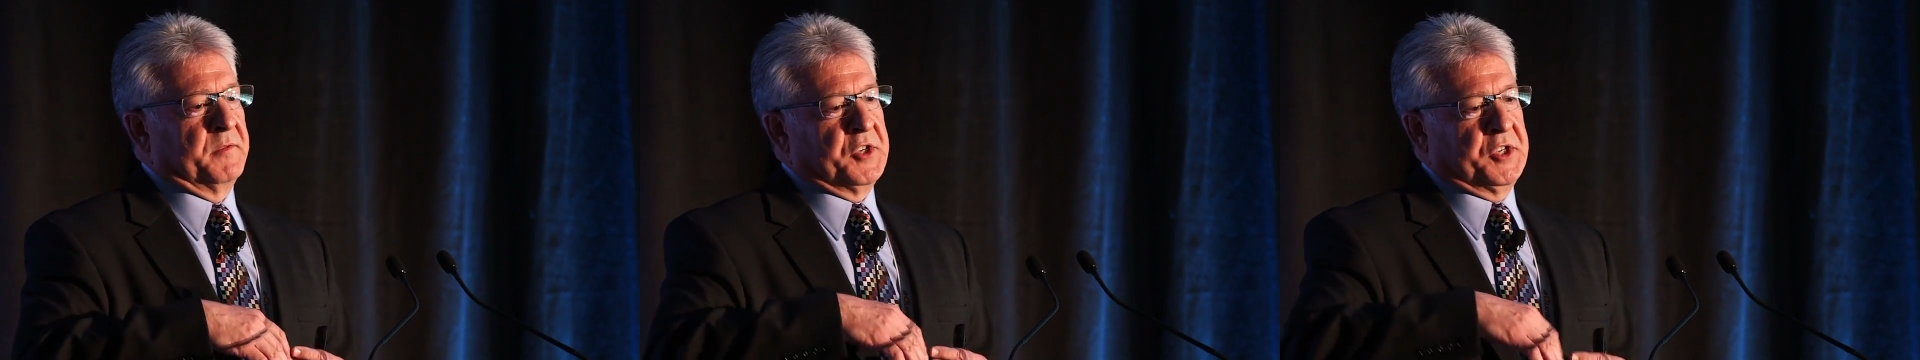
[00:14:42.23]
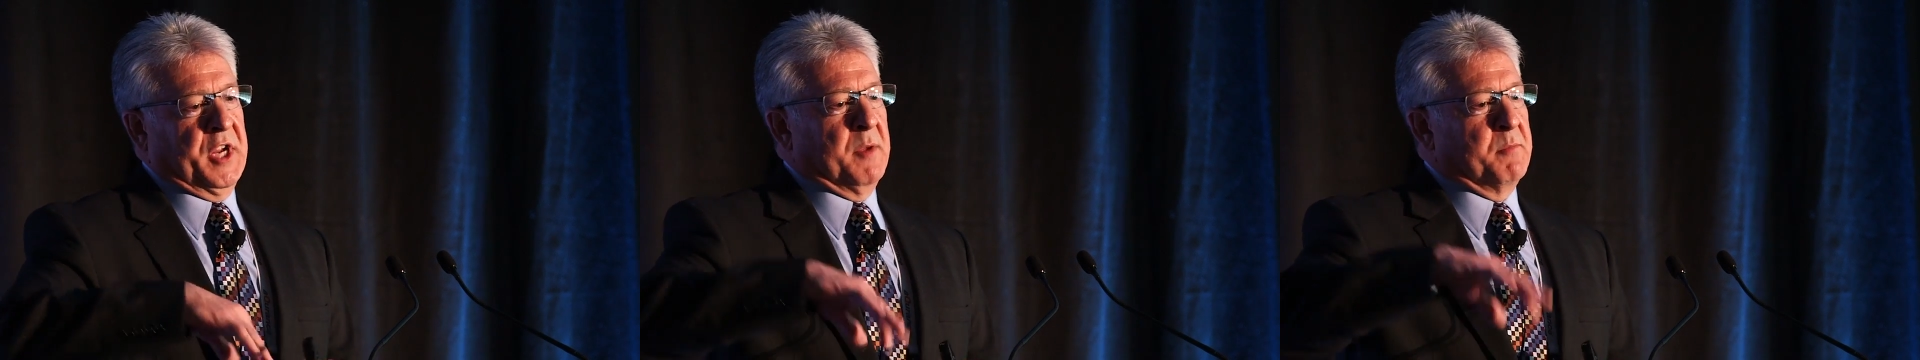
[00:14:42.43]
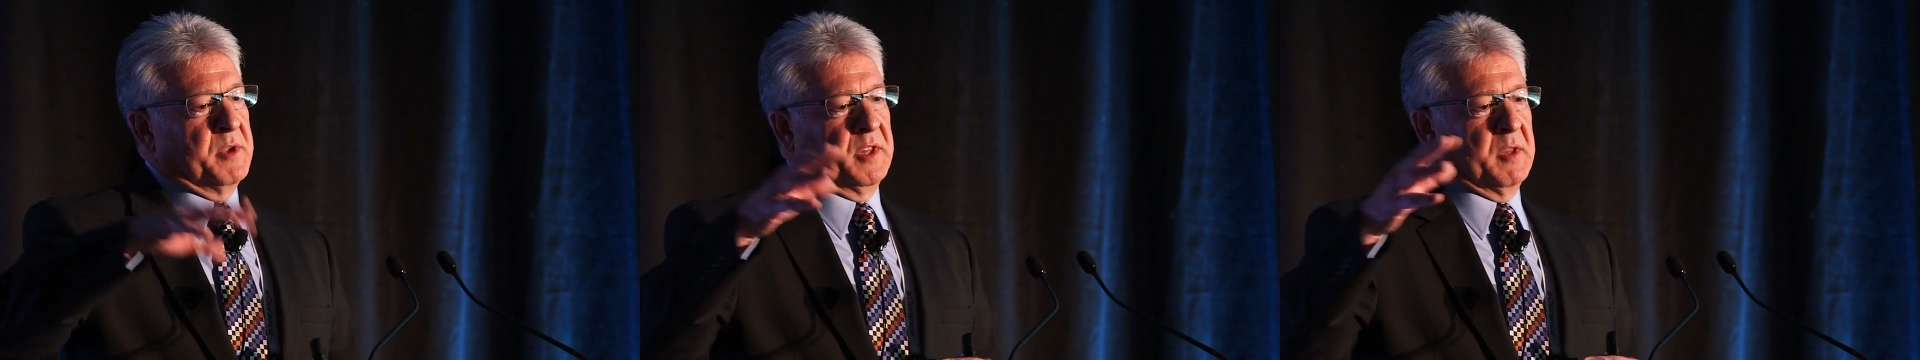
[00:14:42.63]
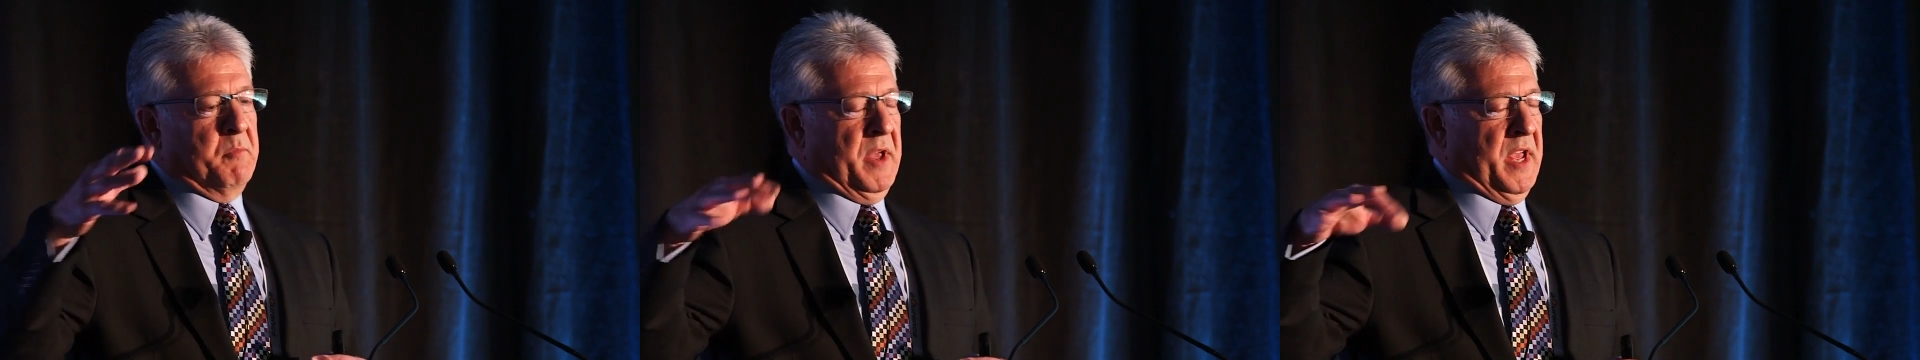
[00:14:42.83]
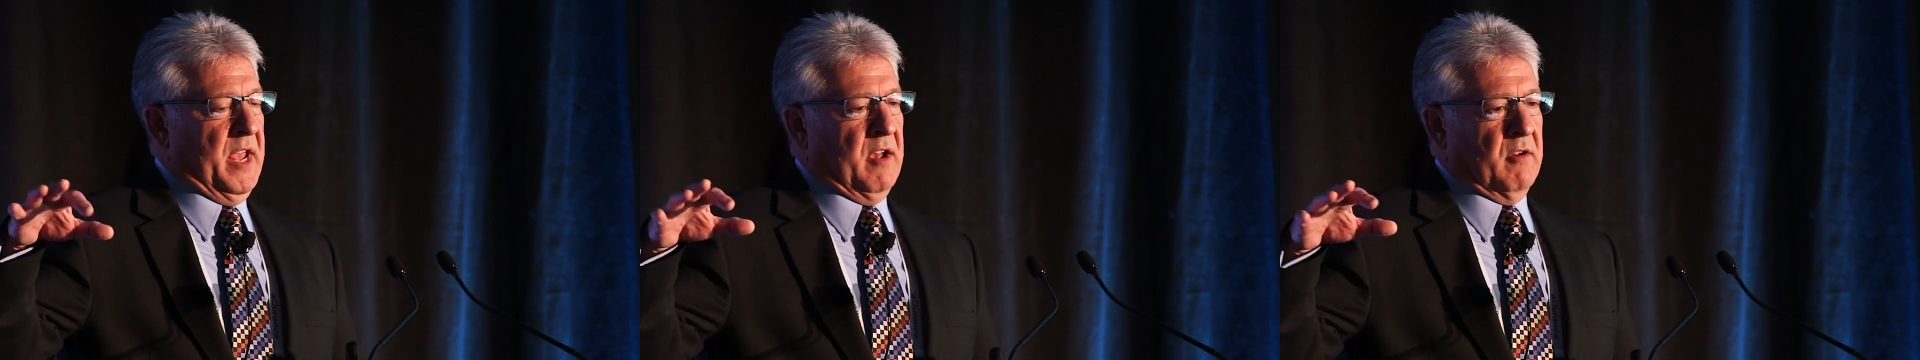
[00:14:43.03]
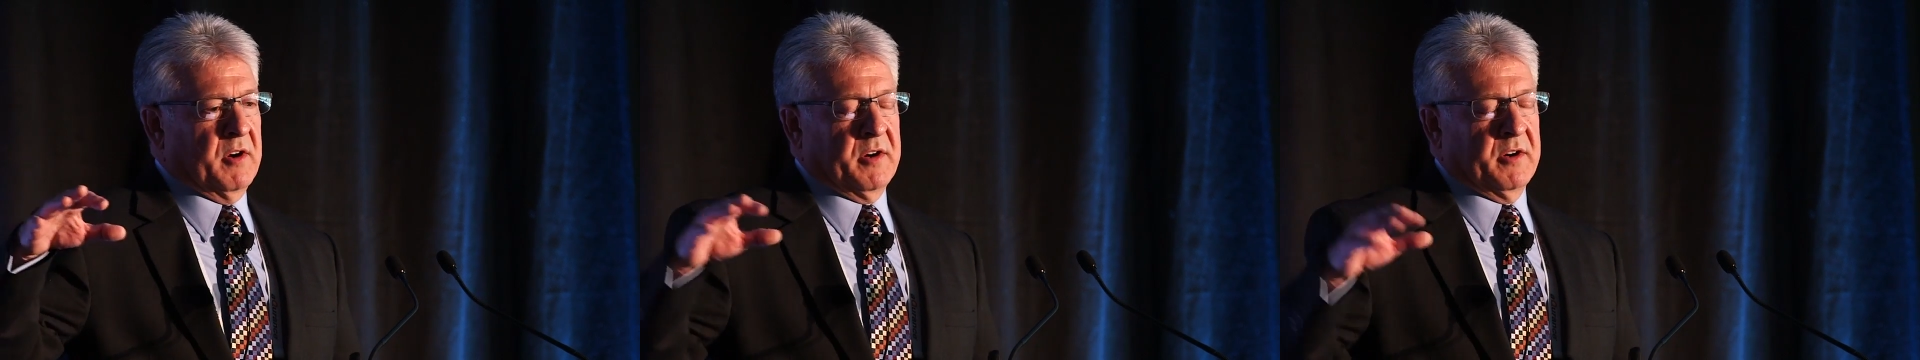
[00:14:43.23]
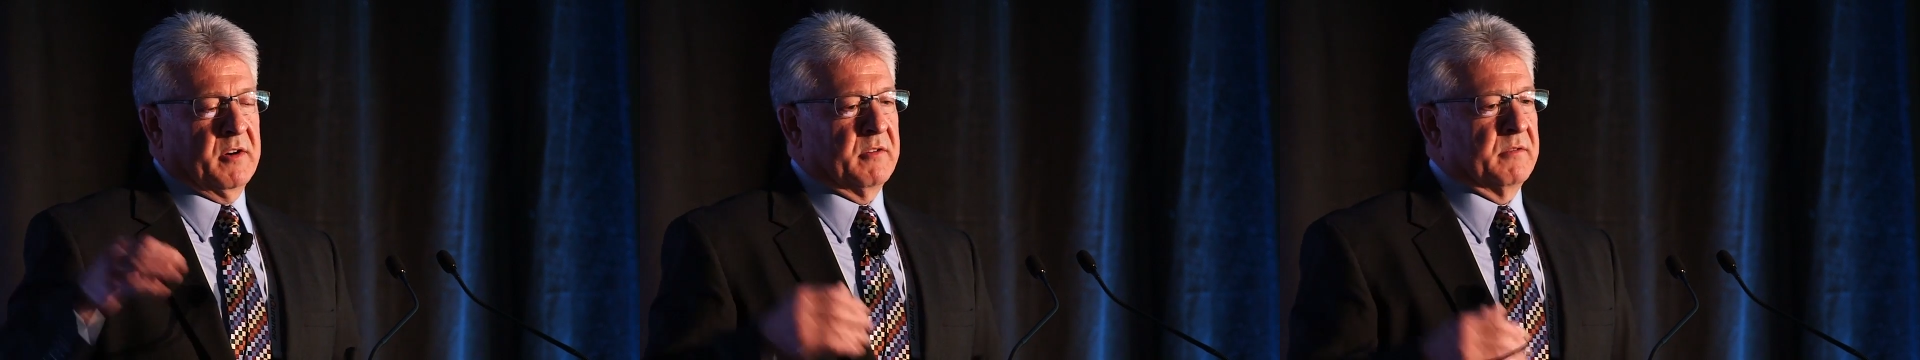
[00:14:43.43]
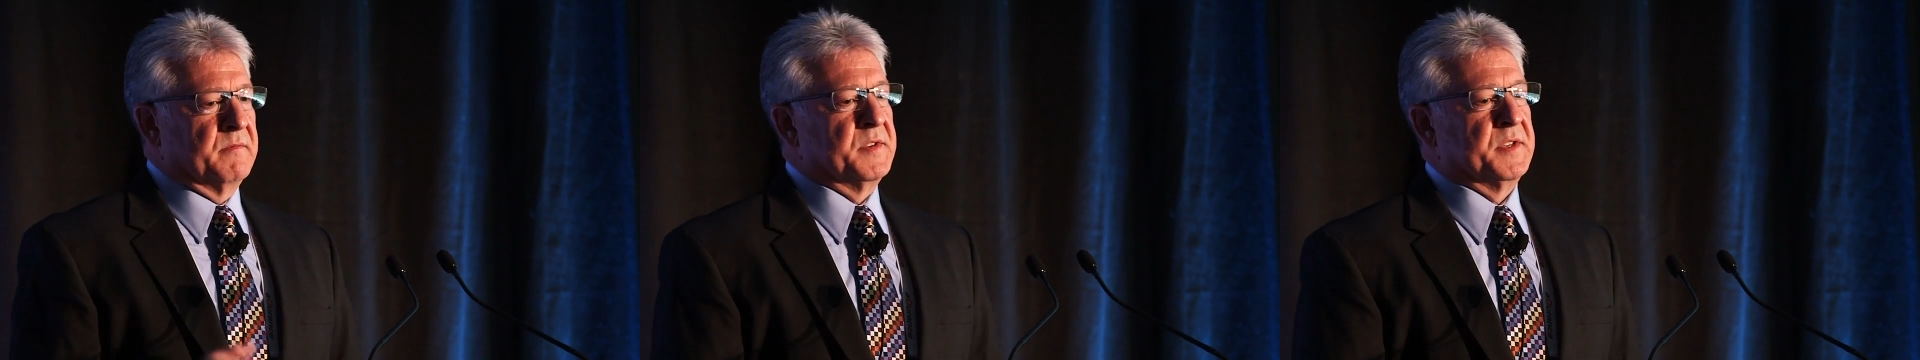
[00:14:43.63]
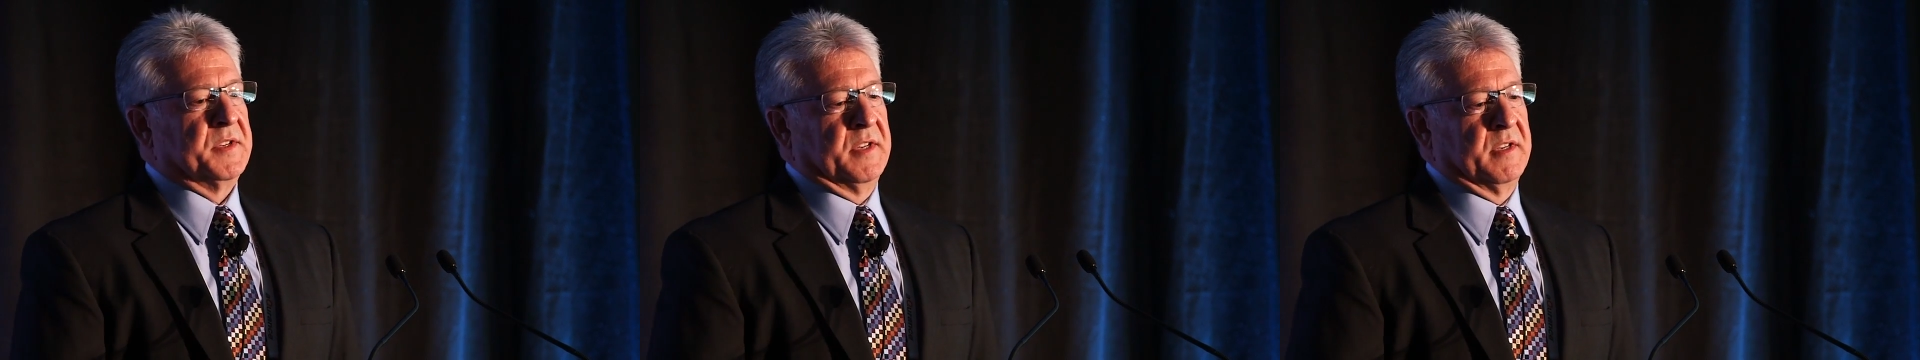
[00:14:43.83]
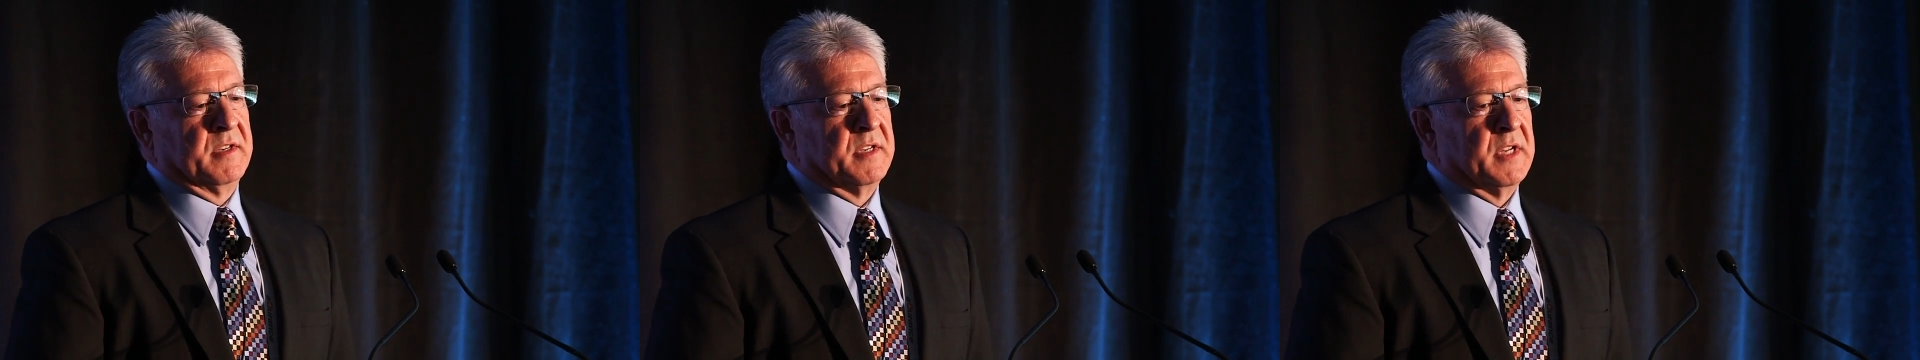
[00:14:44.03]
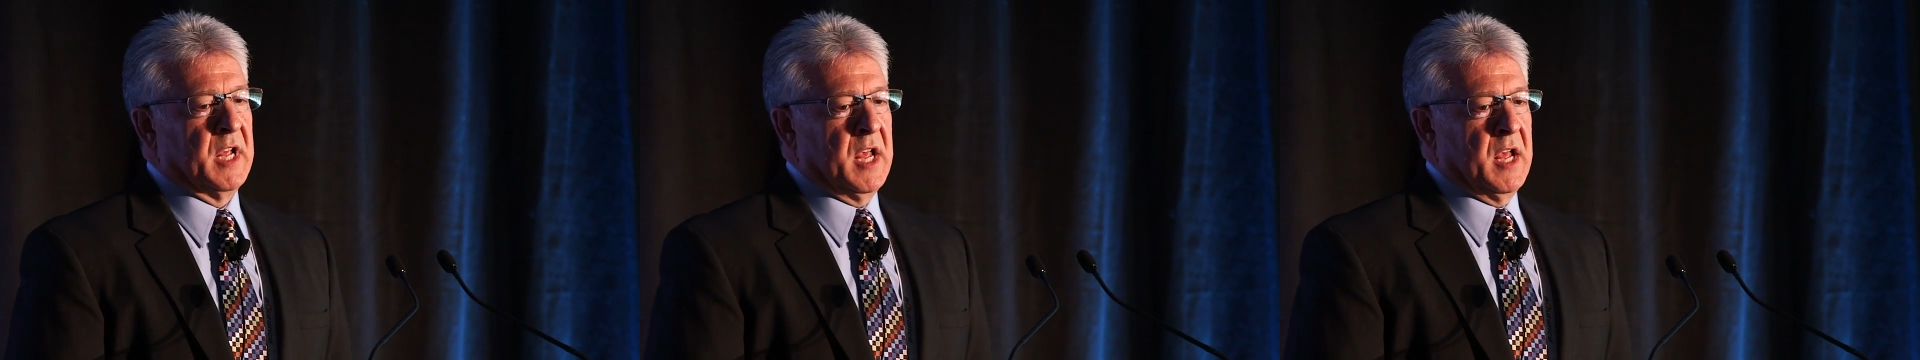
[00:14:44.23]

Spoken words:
shaping the payout curves and